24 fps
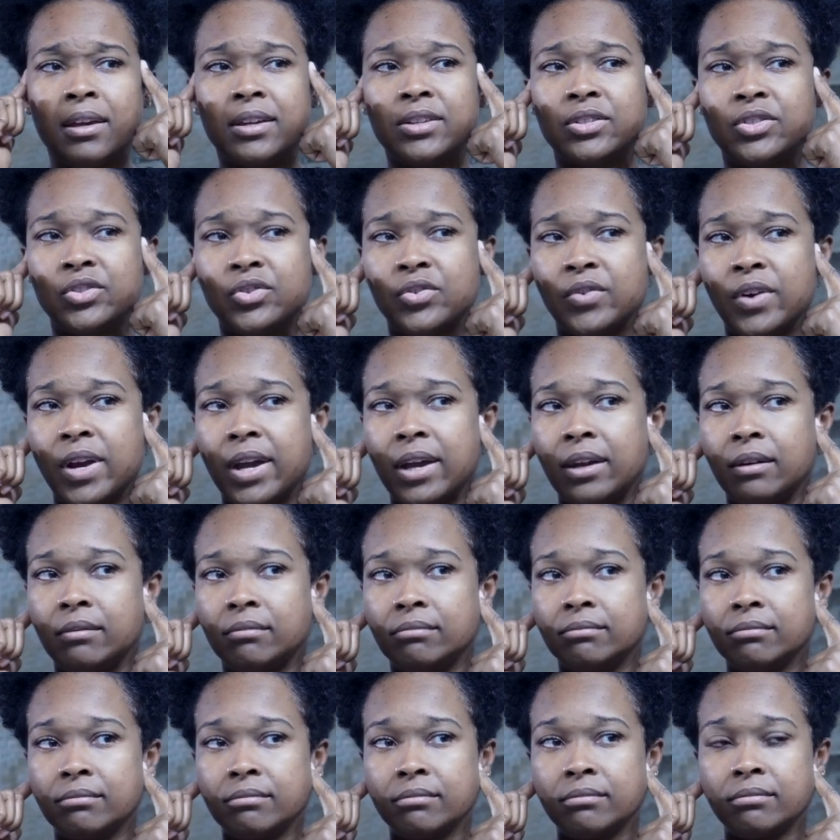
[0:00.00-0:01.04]
is gray.
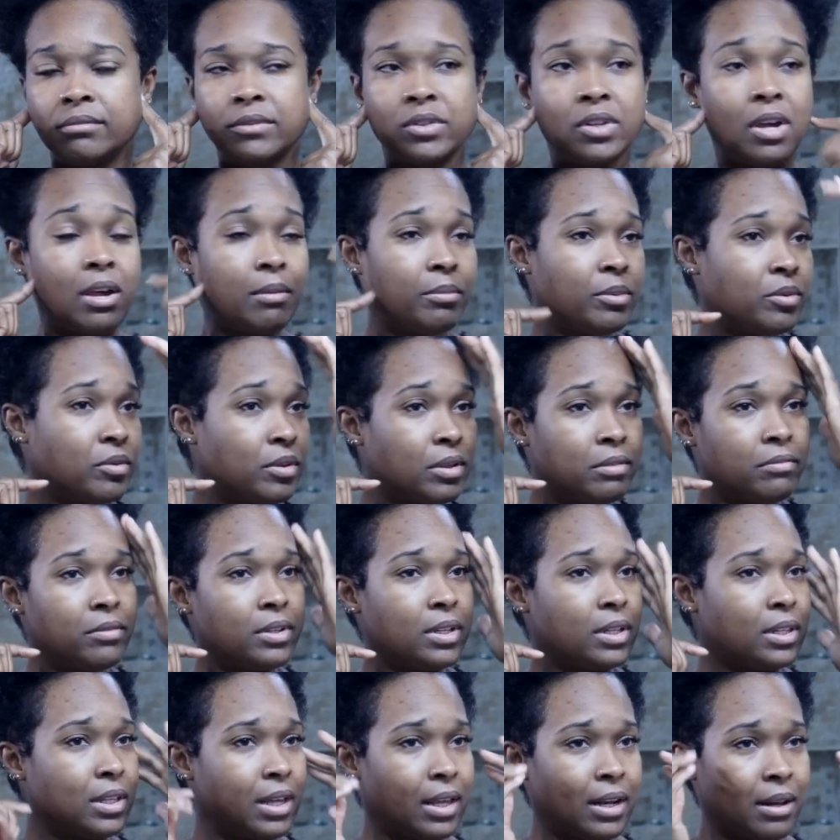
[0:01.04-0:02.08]
So I'm going to get
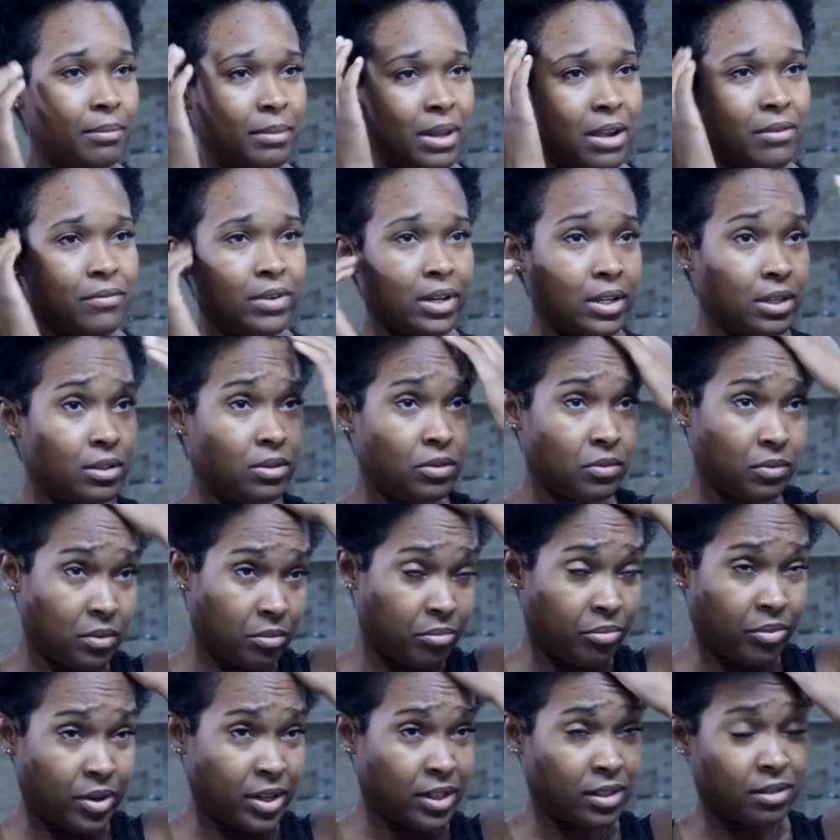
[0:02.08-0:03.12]
rid of that. I'm not ready to
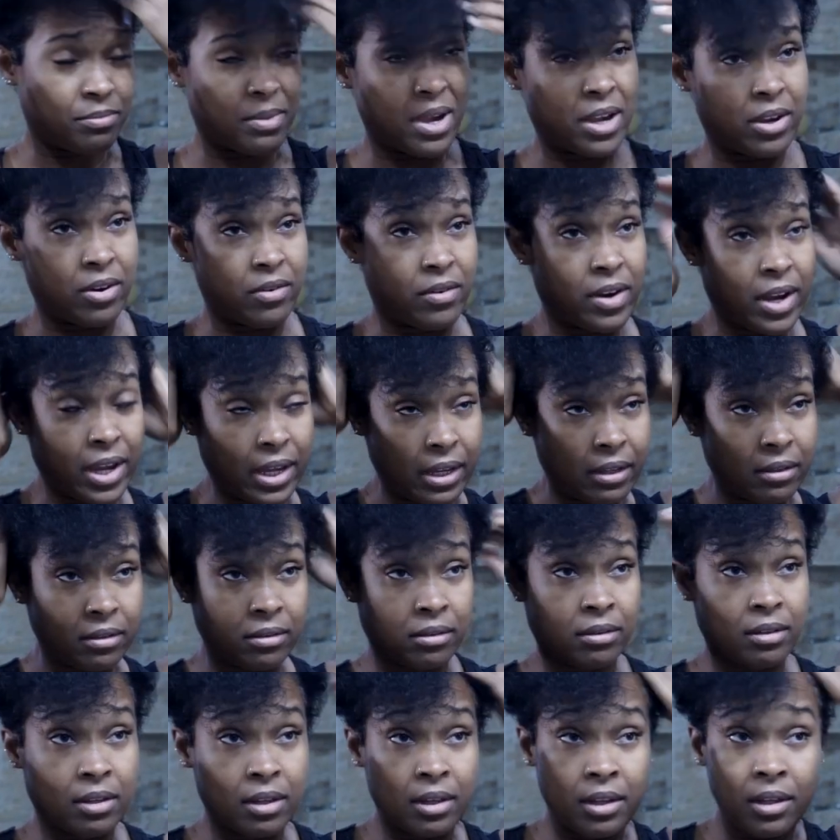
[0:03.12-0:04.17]
embrace my gray
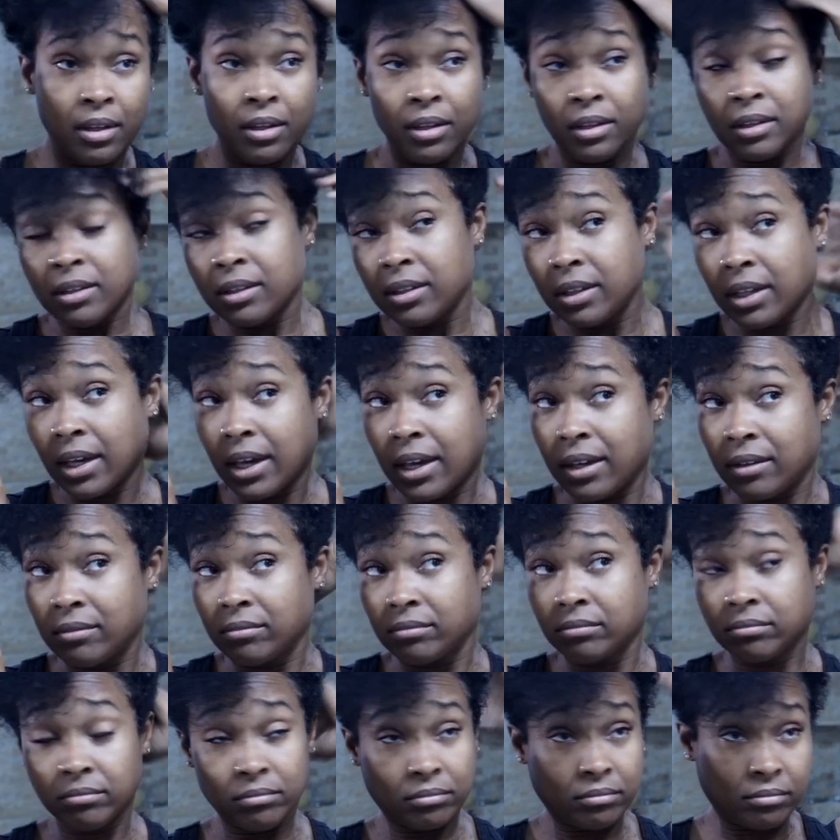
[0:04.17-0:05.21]

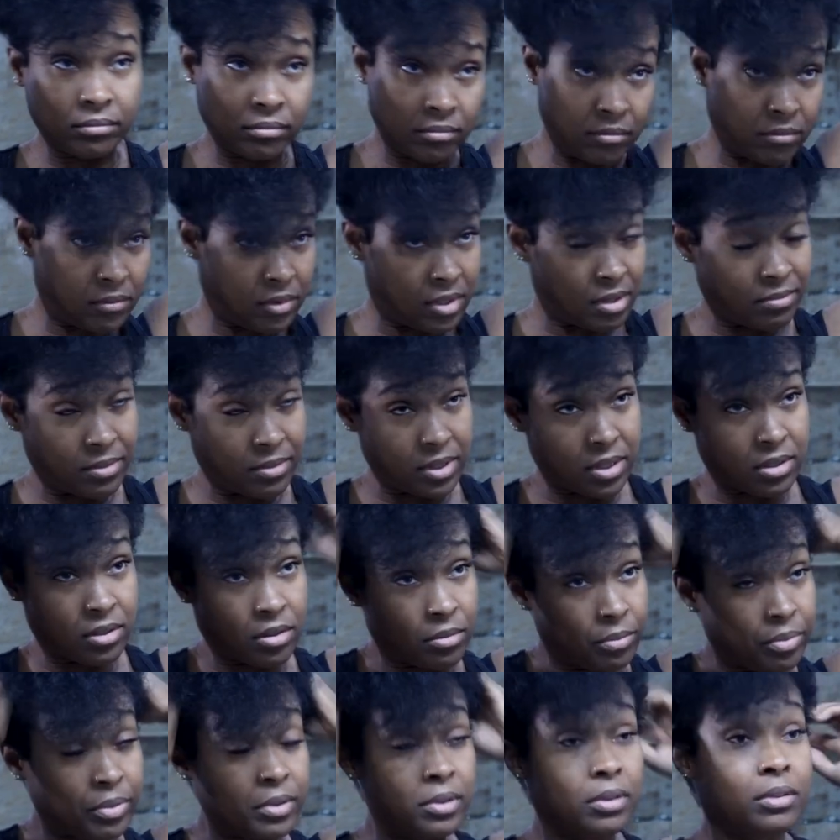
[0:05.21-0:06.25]
yet. So I'm just
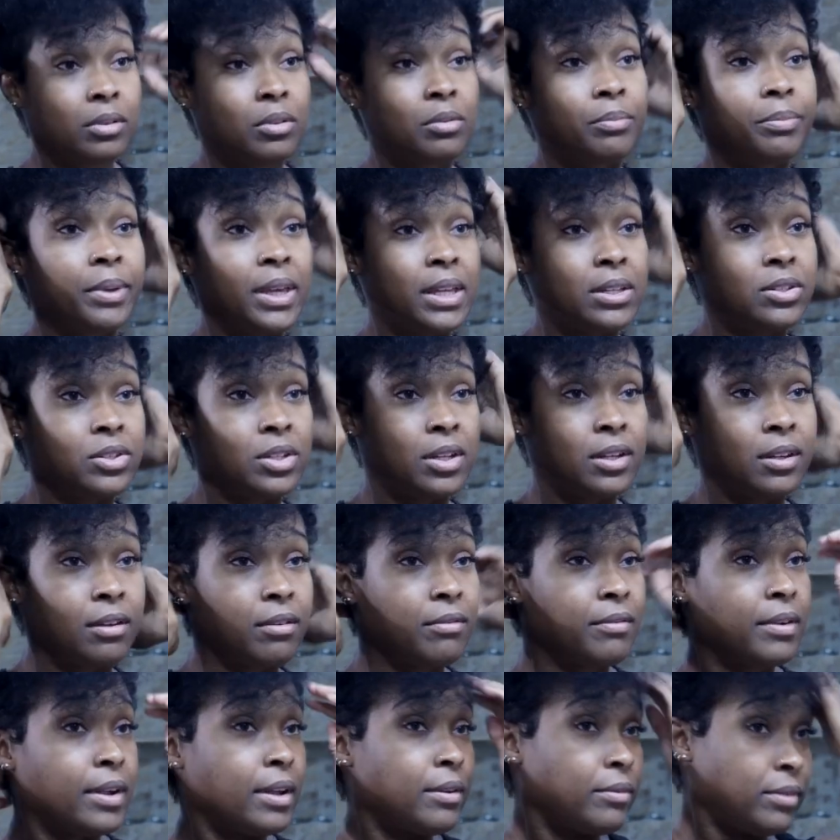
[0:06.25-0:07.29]
going to put a little Beijing
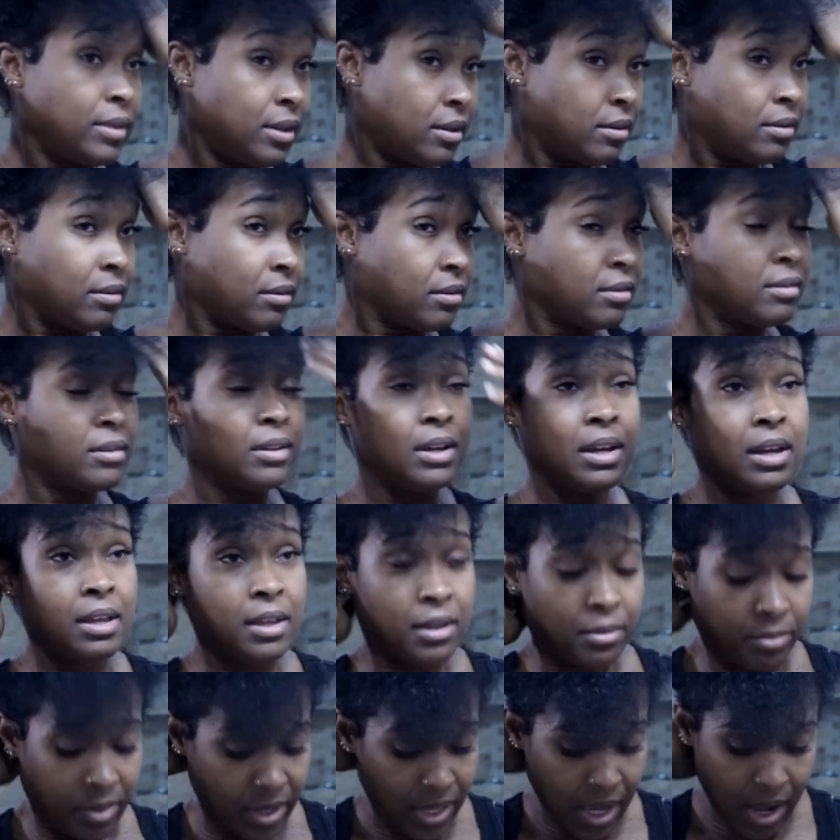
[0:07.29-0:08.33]
around there.
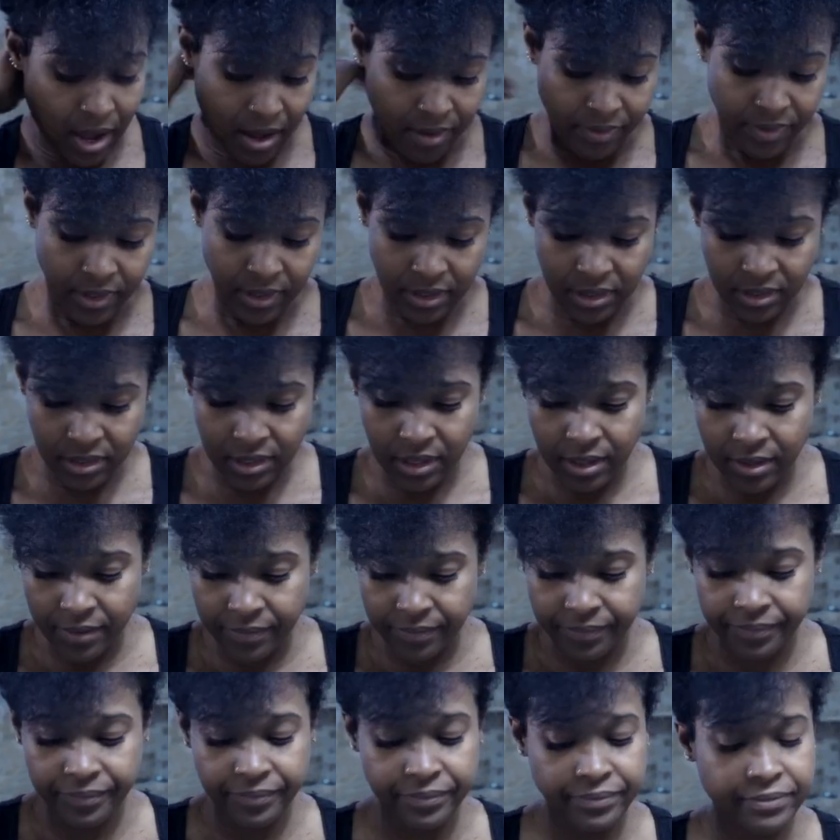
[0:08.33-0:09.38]
But yeah, this is
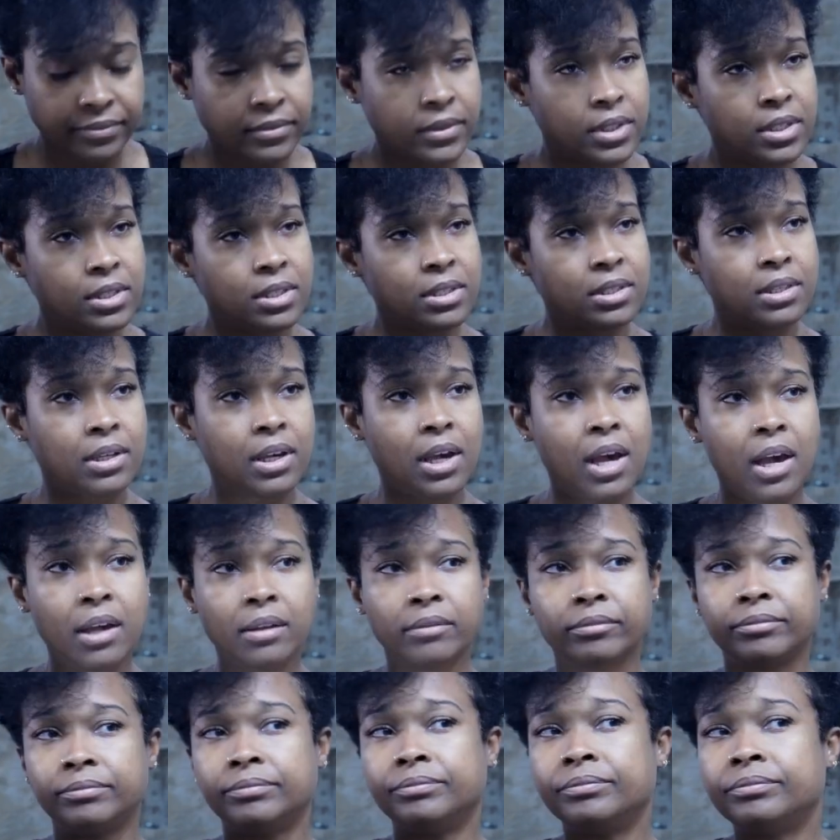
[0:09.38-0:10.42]
it. This is the cut.
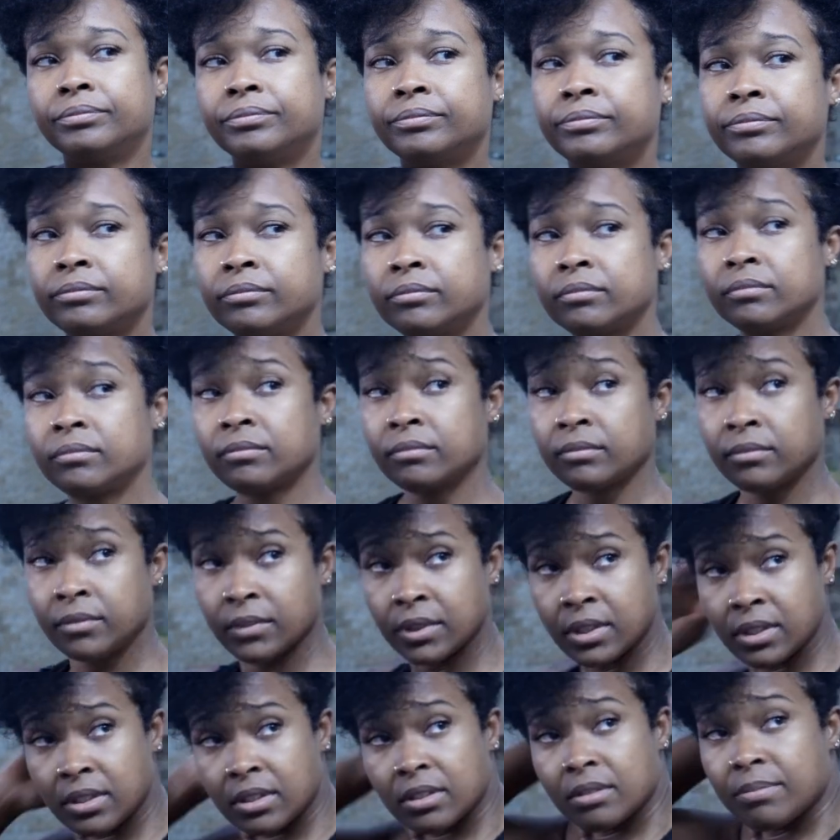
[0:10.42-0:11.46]

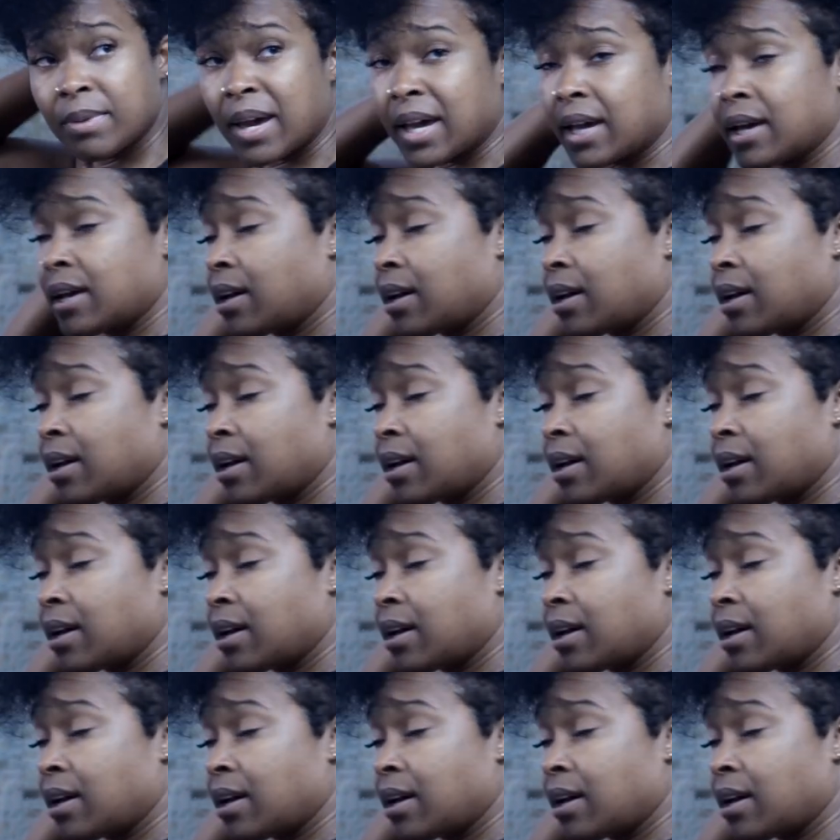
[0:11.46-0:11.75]
This is my